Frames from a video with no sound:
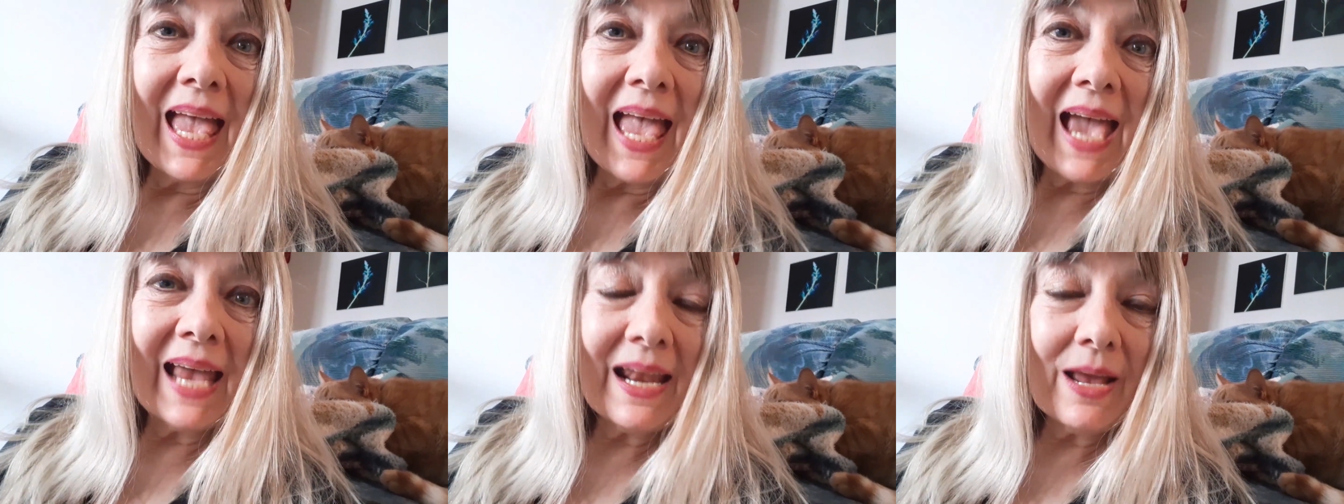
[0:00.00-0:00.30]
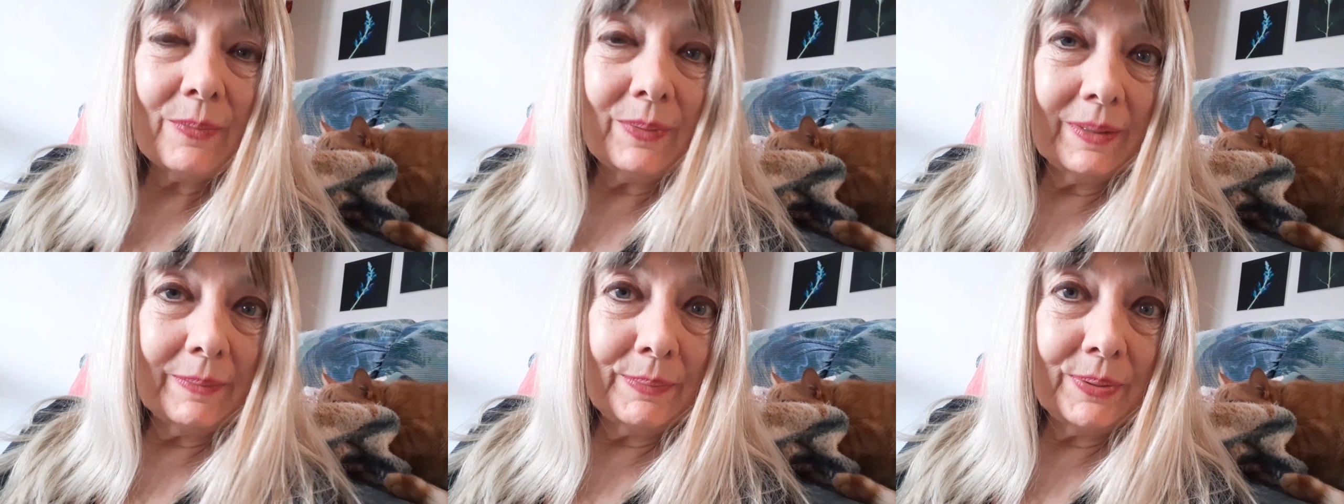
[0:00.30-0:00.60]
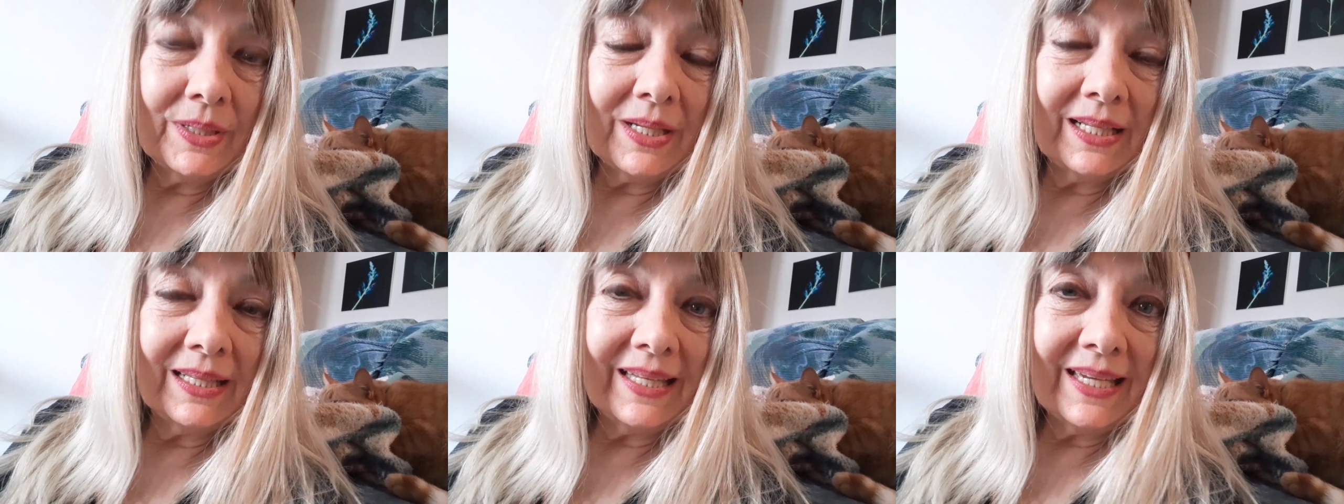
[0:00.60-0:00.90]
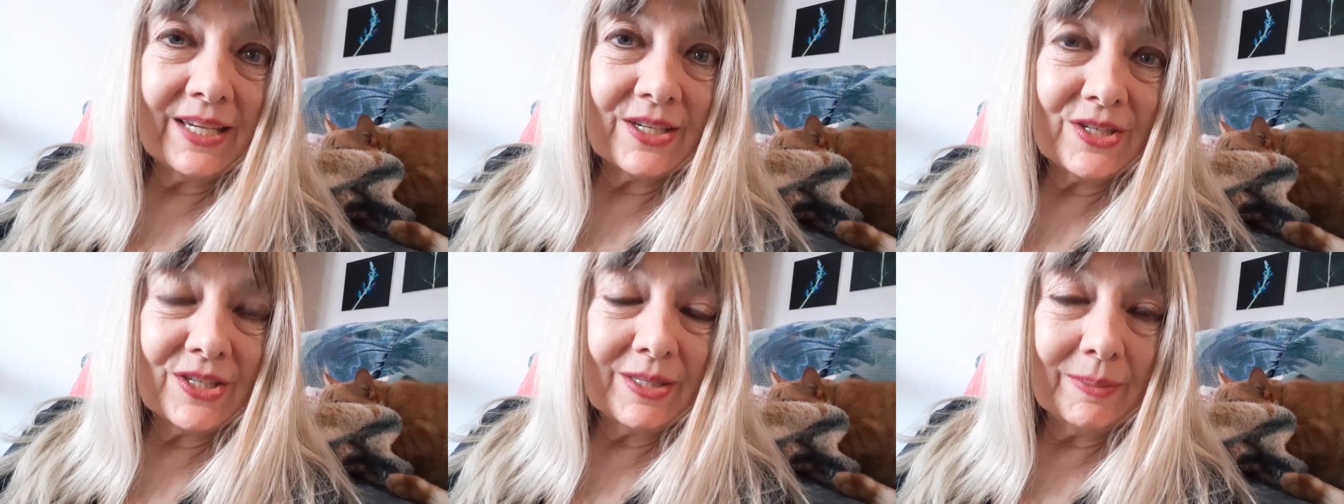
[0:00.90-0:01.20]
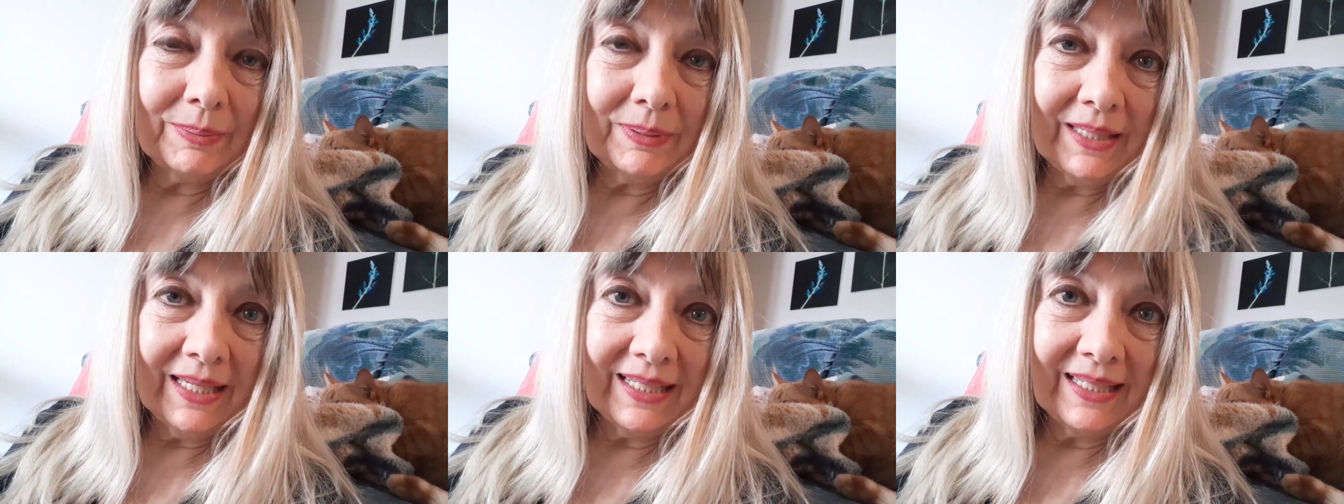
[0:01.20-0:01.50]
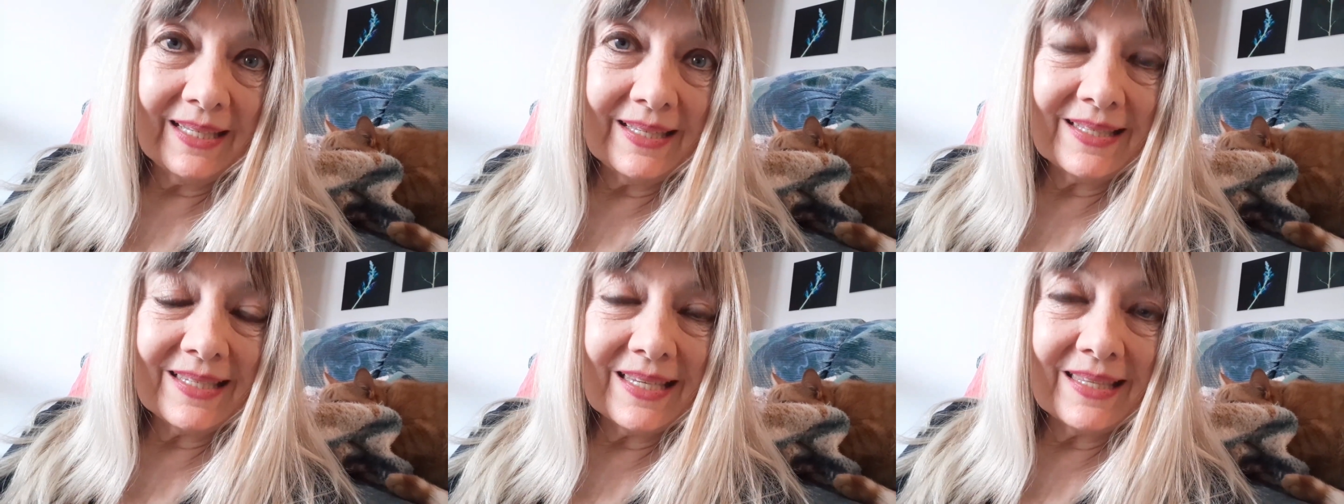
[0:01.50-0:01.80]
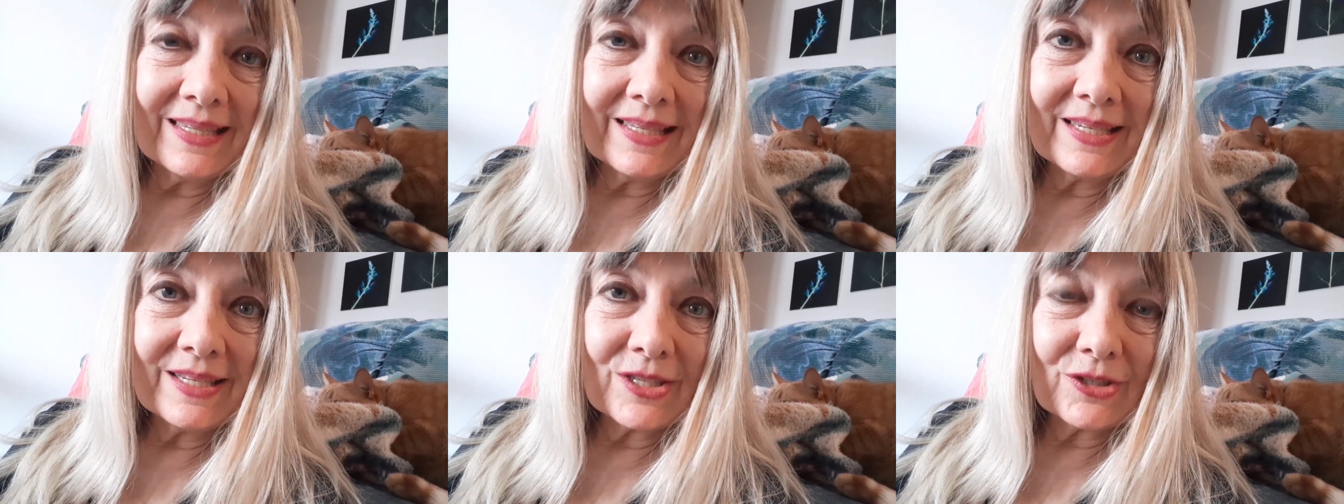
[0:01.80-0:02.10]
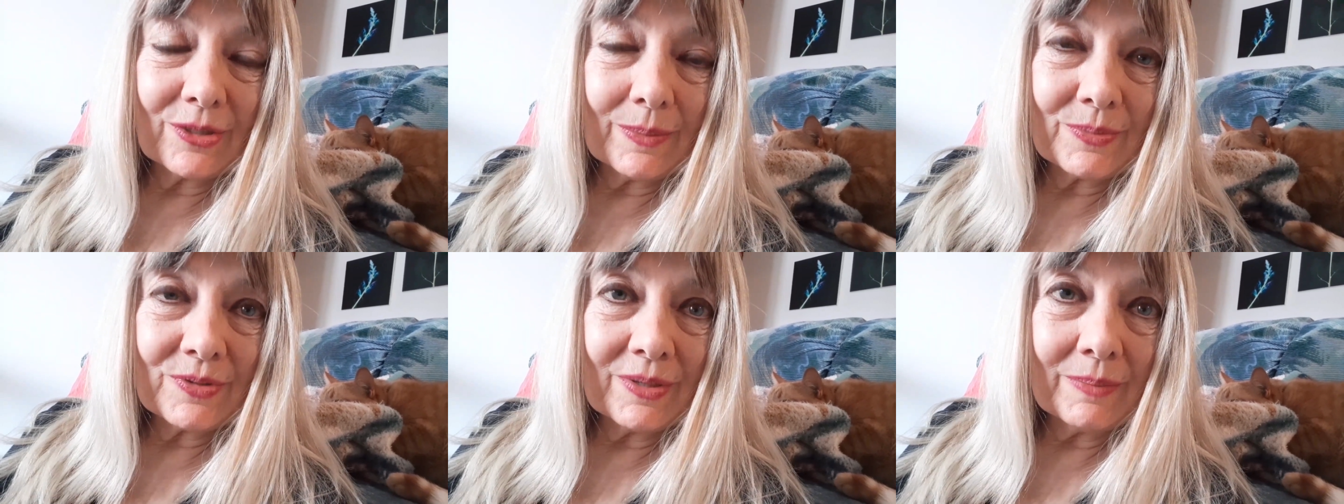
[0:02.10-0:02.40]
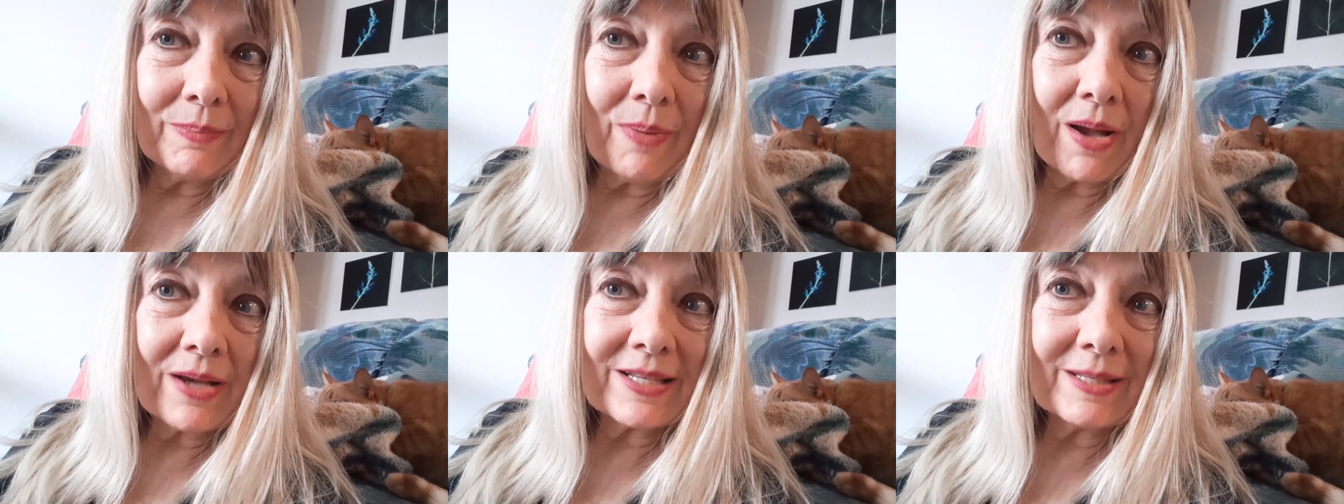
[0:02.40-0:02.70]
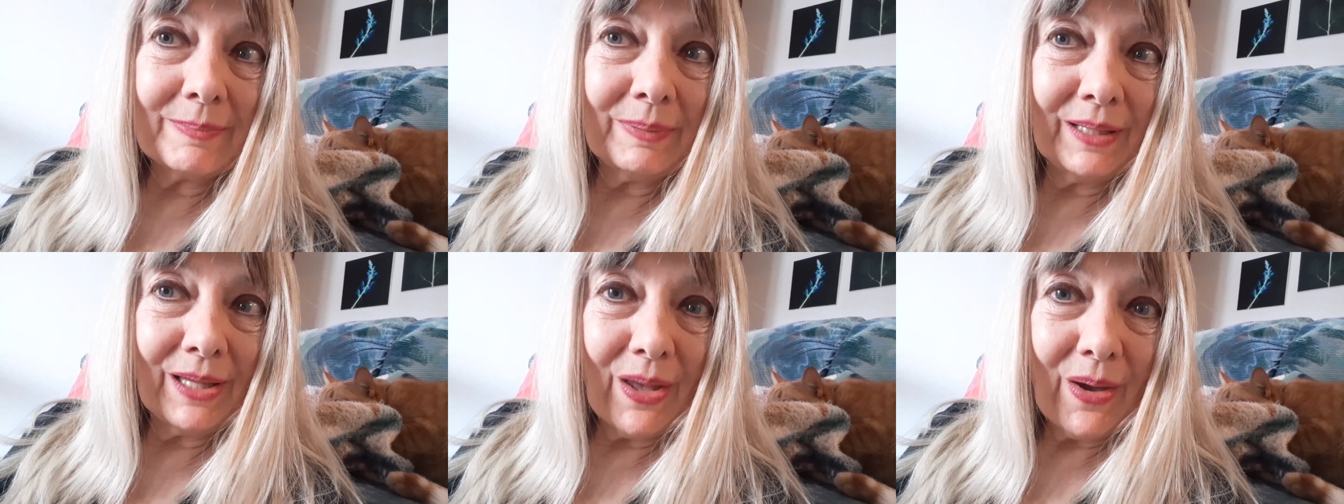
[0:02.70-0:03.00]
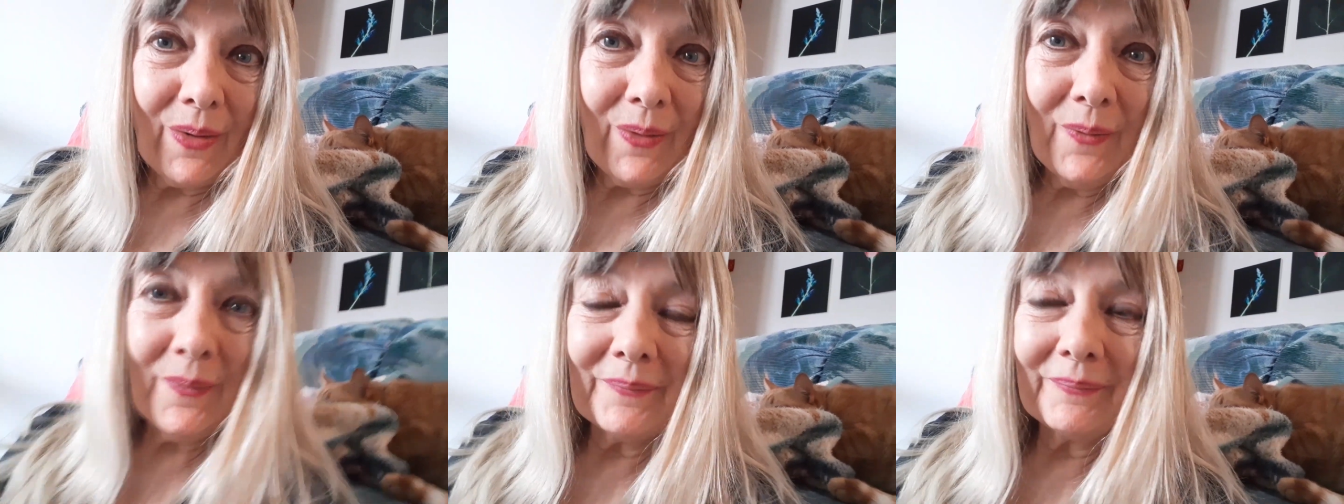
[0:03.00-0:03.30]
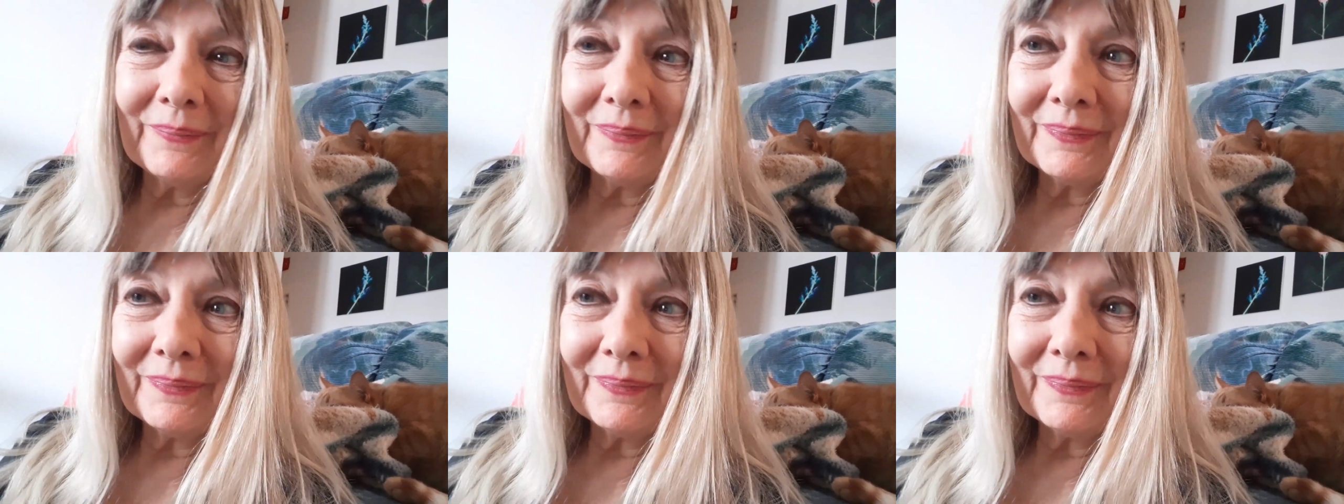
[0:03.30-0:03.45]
And I will put a link to the playlist in the description box below.